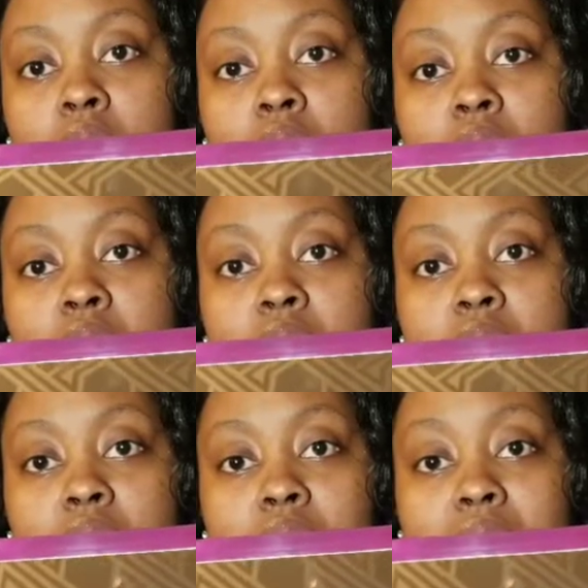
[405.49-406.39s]
girl right
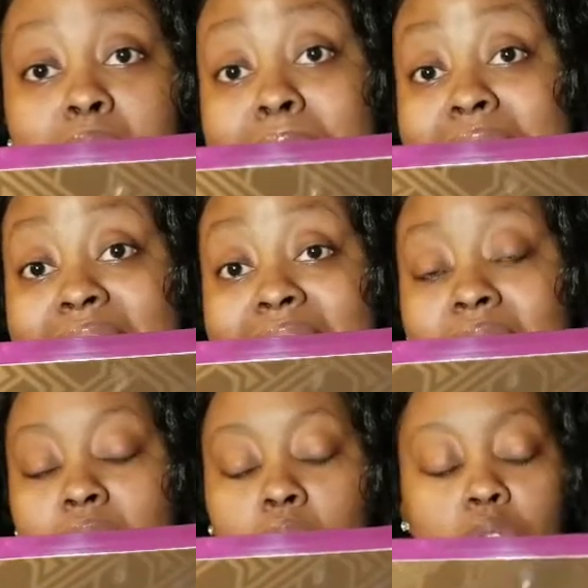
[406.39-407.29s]
there. That's me,
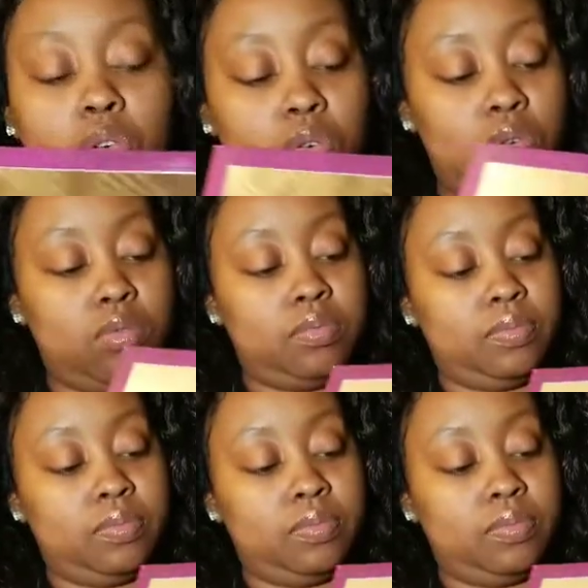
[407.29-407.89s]
hot cocoa.